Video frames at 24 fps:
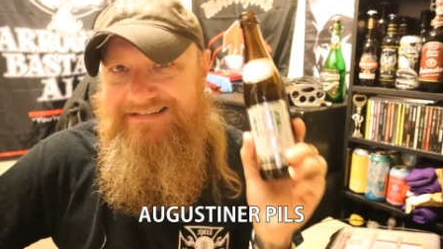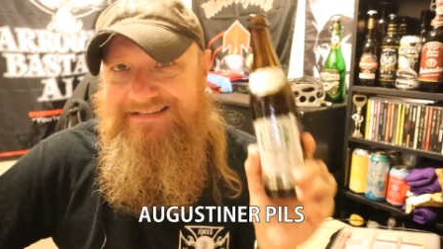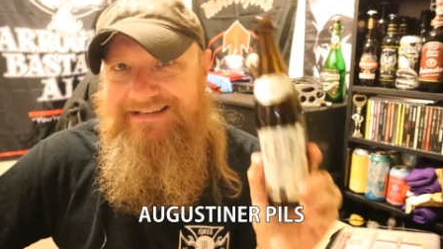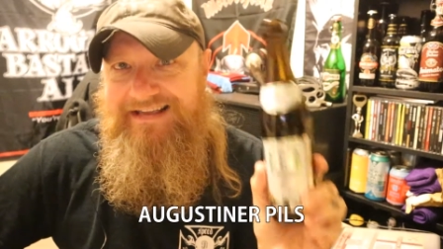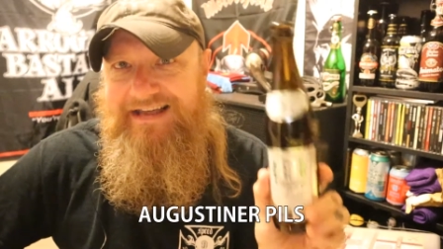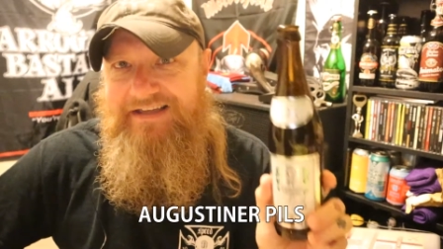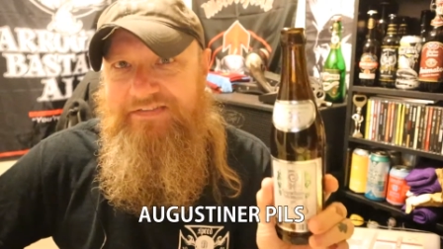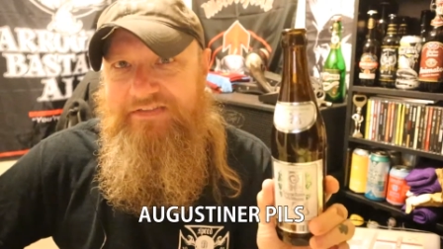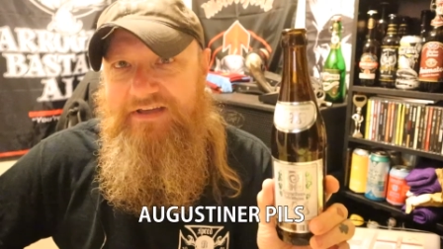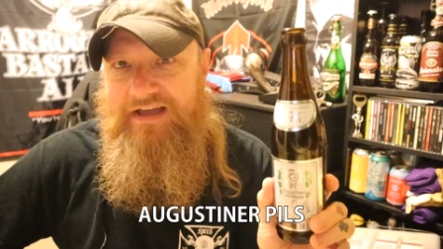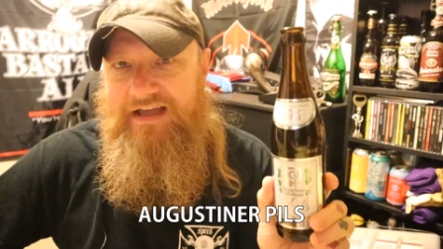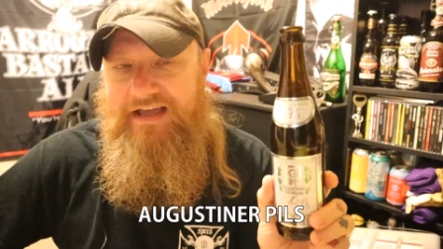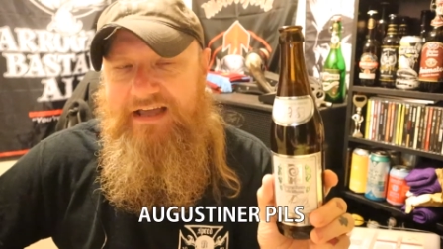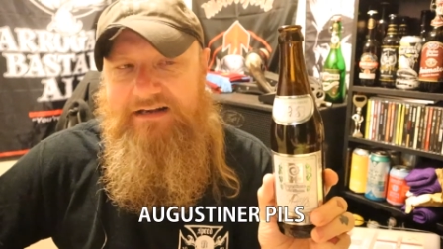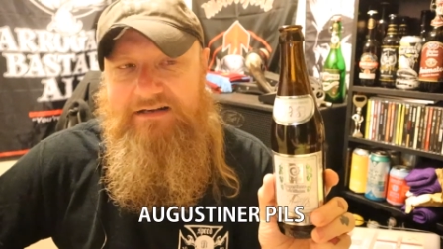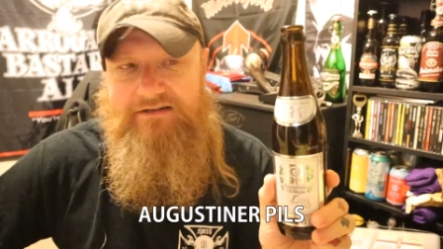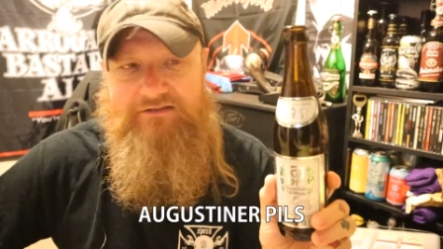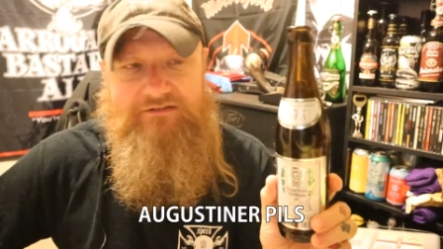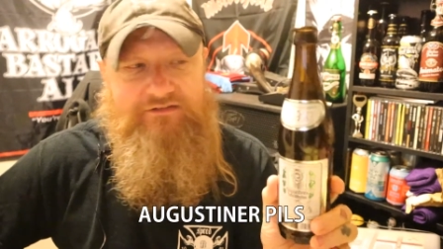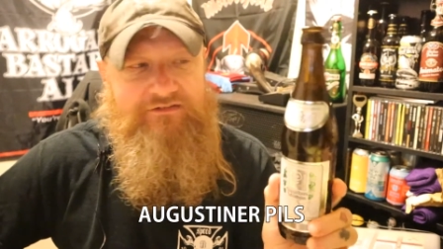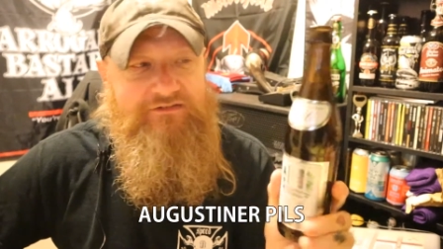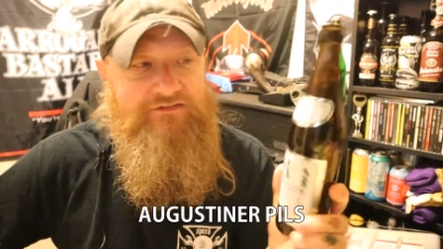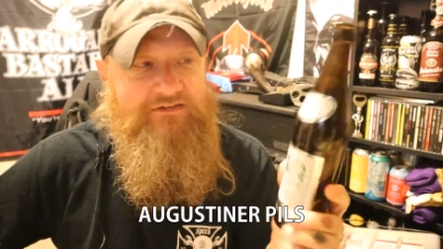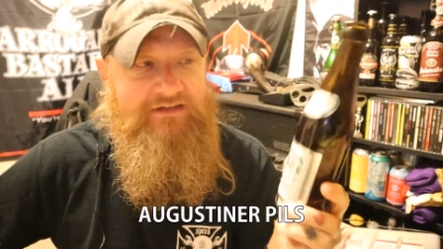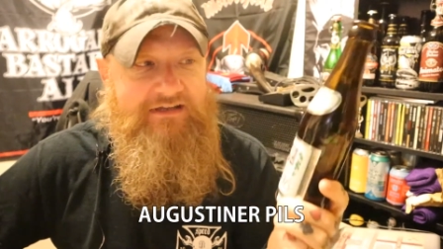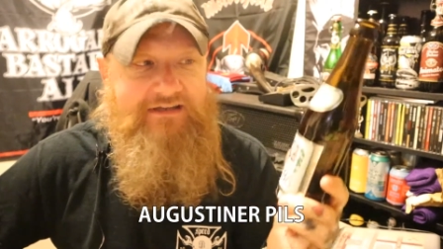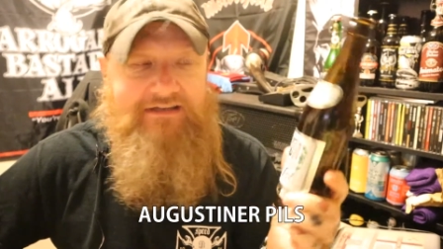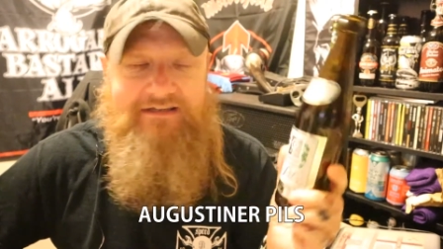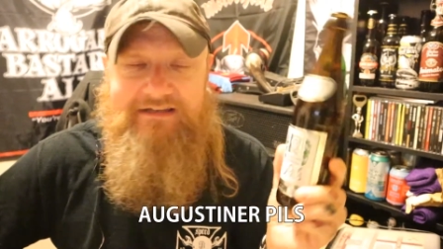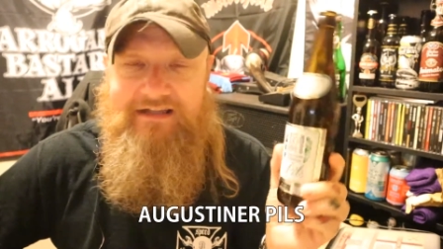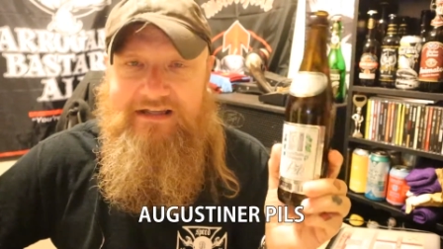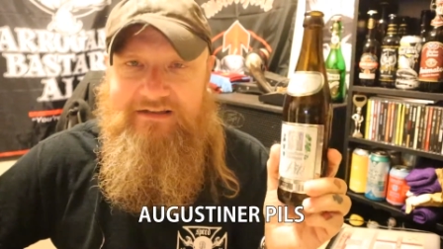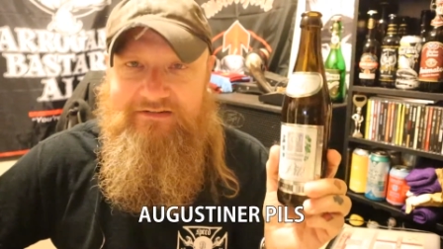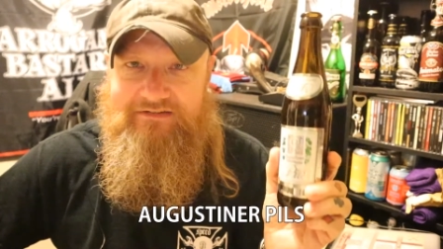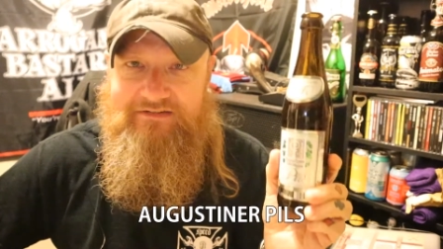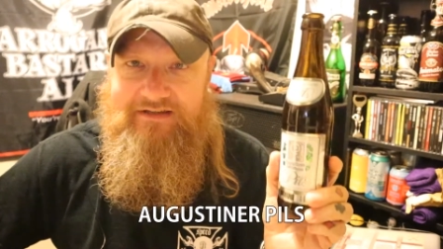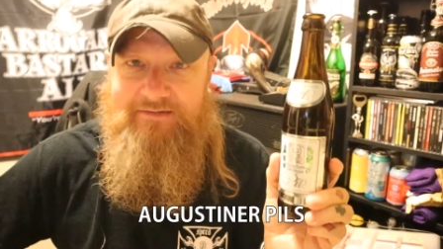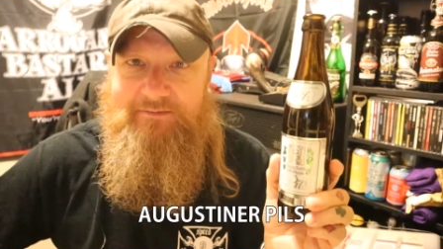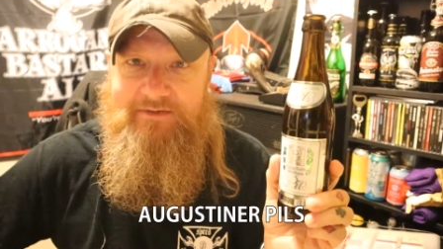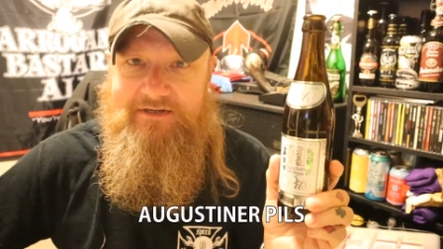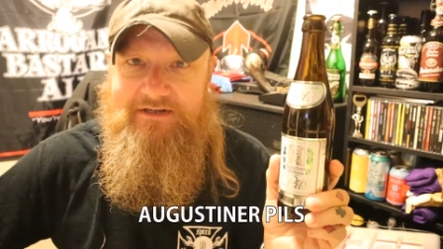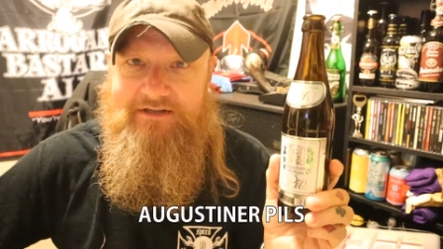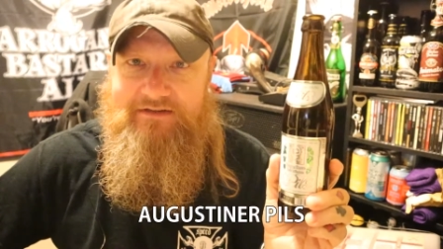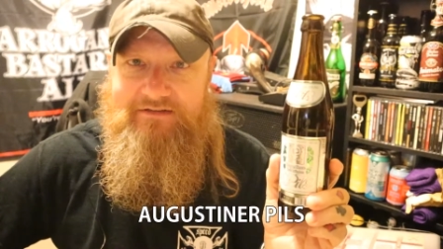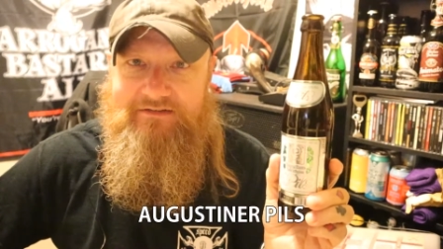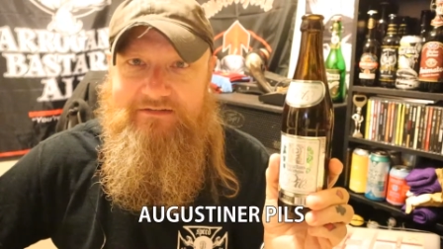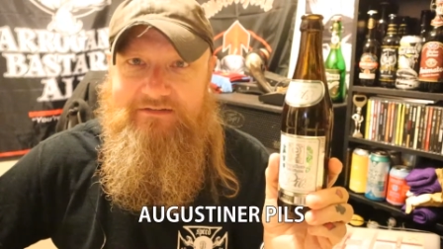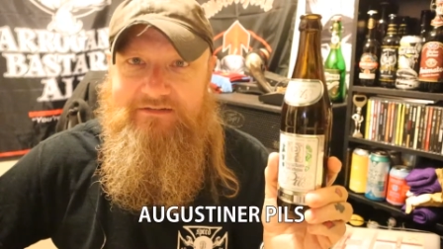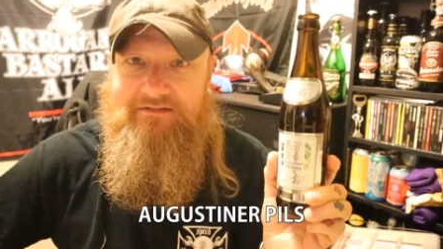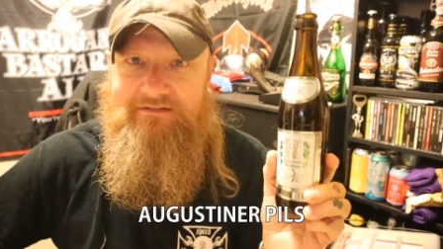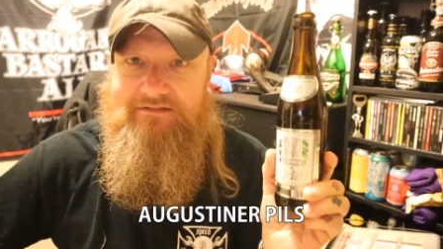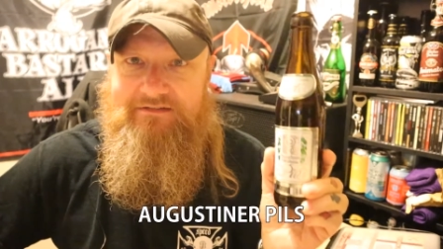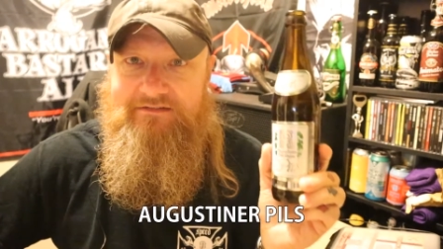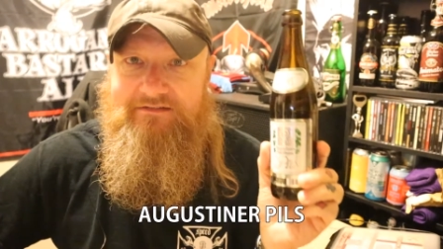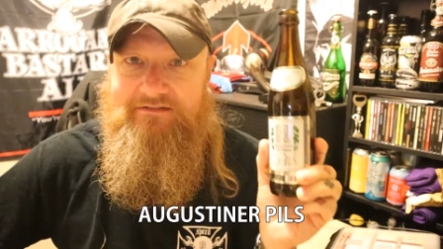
get the Helles and get some of this.